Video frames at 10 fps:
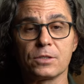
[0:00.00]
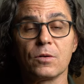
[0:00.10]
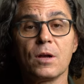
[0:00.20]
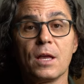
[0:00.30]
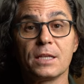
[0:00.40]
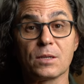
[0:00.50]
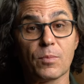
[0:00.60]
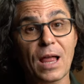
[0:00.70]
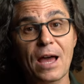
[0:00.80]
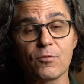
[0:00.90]
So it's a
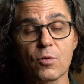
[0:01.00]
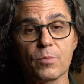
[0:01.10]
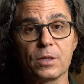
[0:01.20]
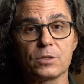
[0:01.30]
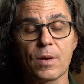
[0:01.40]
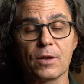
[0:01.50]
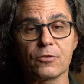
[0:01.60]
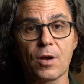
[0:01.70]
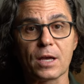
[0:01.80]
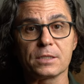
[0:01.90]
platform built around
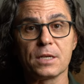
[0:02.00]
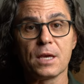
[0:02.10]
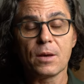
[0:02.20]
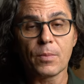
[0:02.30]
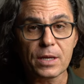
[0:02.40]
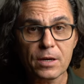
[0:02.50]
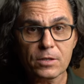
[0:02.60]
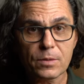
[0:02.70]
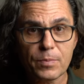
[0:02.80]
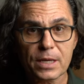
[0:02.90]
trust. But
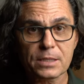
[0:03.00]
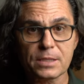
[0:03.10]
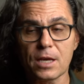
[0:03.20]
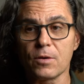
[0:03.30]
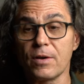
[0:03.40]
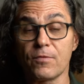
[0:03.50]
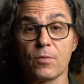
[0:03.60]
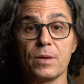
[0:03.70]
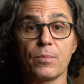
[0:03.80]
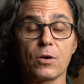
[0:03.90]
here's the biggest takeaway
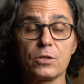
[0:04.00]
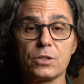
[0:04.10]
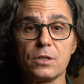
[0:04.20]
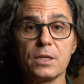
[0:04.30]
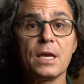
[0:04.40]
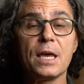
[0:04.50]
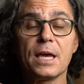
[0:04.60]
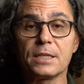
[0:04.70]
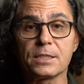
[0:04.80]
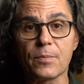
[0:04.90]
for me personally.
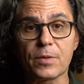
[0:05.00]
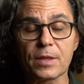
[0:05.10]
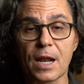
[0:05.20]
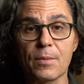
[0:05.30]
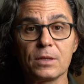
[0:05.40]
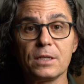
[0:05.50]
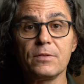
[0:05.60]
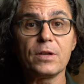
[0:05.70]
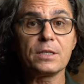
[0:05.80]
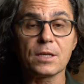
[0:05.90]
It's something that I
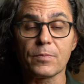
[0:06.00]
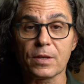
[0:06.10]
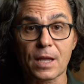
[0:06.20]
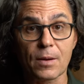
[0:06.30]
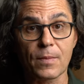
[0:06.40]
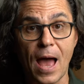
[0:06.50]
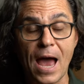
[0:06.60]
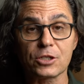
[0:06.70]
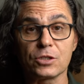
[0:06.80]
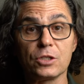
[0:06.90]
believe in, something that I'm
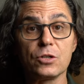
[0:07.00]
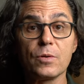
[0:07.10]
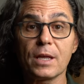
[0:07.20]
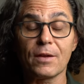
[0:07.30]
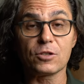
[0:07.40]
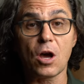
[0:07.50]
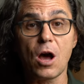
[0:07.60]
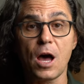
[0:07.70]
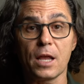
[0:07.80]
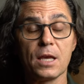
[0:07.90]
actually doing and I've
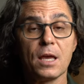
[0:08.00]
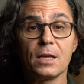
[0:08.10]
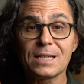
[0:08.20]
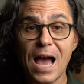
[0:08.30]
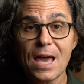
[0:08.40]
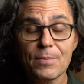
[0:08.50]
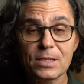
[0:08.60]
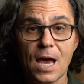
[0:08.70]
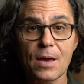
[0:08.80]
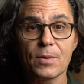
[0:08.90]
taught time
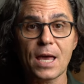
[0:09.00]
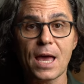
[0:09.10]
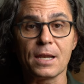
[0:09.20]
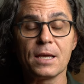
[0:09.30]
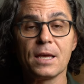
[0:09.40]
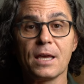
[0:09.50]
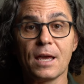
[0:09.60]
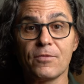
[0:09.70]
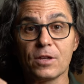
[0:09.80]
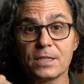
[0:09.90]
and time again.
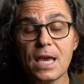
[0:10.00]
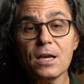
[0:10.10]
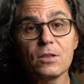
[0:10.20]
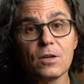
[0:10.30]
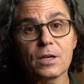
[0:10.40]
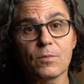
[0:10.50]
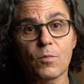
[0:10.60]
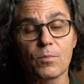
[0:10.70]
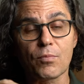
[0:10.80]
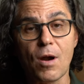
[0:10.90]
If you take a look at
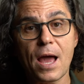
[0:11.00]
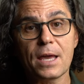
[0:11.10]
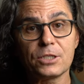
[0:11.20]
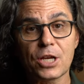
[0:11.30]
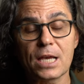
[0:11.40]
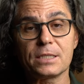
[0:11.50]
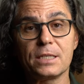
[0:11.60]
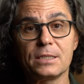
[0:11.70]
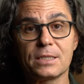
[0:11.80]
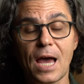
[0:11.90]
what Brian
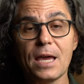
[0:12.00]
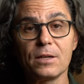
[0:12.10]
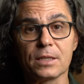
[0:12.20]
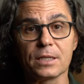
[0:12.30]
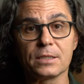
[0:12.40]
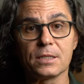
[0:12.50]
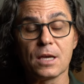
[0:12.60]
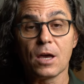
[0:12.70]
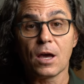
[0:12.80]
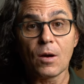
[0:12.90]
Chesky's title is,
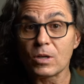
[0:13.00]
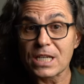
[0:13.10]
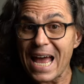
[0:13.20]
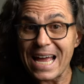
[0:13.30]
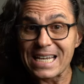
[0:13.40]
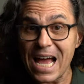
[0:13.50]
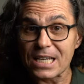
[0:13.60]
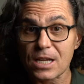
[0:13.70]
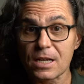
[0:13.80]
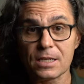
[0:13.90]
which I had
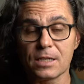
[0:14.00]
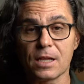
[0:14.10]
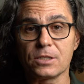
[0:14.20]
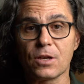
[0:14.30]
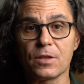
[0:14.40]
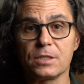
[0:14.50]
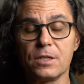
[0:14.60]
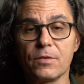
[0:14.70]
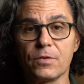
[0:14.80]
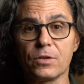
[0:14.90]
not done until I saw
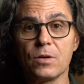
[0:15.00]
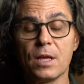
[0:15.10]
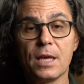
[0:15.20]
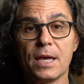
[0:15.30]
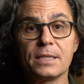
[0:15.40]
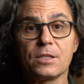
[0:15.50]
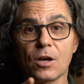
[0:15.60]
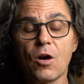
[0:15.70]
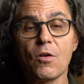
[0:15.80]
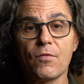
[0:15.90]
this interview, it's
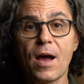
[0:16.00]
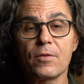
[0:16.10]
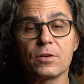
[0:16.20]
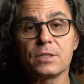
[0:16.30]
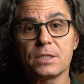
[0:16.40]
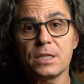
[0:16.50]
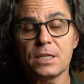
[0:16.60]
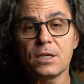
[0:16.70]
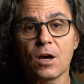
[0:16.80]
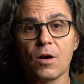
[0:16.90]
the co-founder and
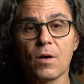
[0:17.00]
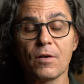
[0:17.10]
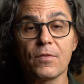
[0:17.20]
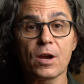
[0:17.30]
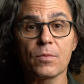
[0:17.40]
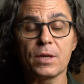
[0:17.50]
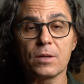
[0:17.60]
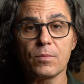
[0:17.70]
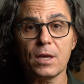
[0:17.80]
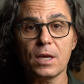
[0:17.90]
CEO of
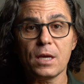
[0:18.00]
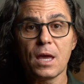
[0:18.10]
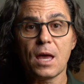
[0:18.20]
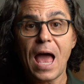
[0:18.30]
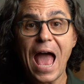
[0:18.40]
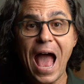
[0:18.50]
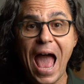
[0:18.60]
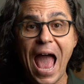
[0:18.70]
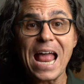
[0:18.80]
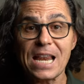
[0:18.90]
Airbnb,
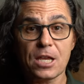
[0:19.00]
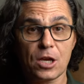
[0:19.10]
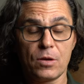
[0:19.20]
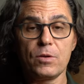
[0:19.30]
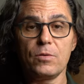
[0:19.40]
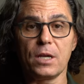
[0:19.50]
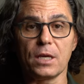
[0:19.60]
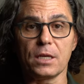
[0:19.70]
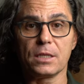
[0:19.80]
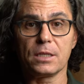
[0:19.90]
and
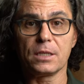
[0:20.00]
community.